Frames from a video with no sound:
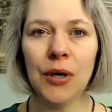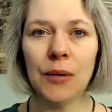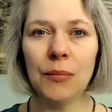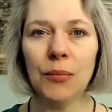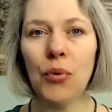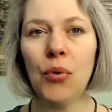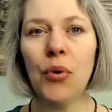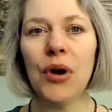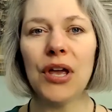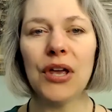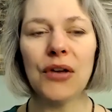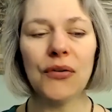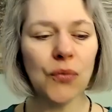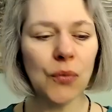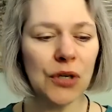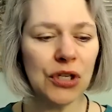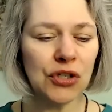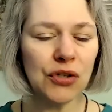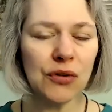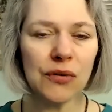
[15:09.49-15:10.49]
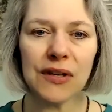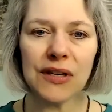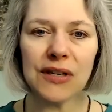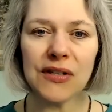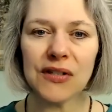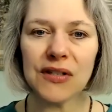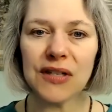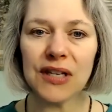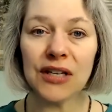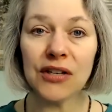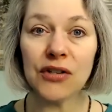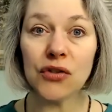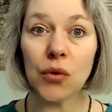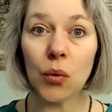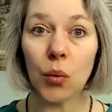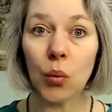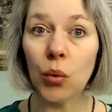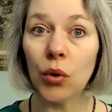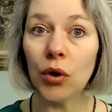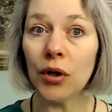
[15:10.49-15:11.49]
Boy, if we do these things,
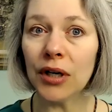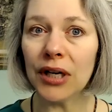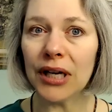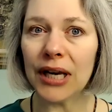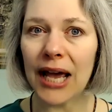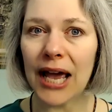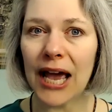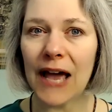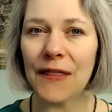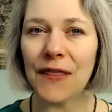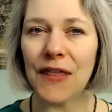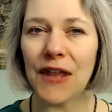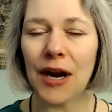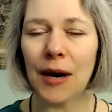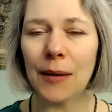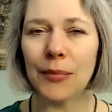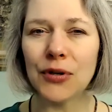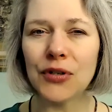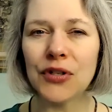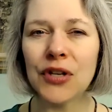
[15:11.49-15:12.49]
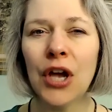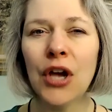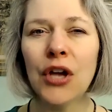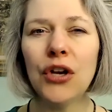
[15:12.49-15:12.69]
we're going to add the numbers.